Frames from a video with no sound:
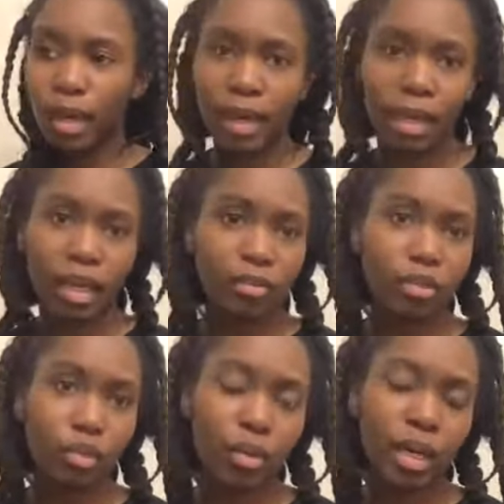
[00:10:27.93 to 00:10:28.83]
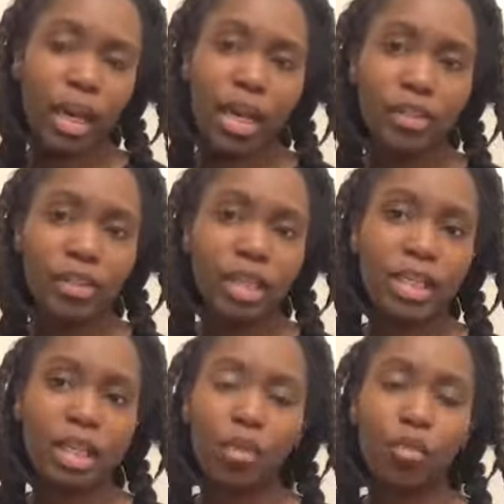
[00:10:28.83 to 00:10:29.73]
Like, I love doing hair,
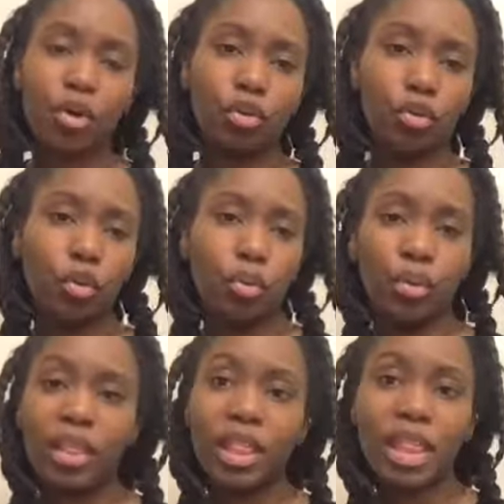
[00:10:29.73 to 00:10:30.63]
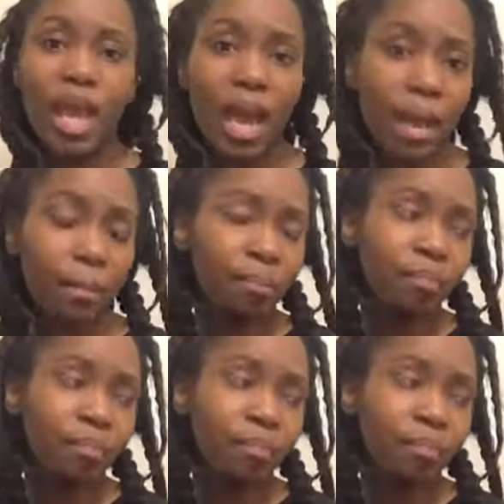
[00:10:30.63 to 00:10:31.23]
things I'm working on with that.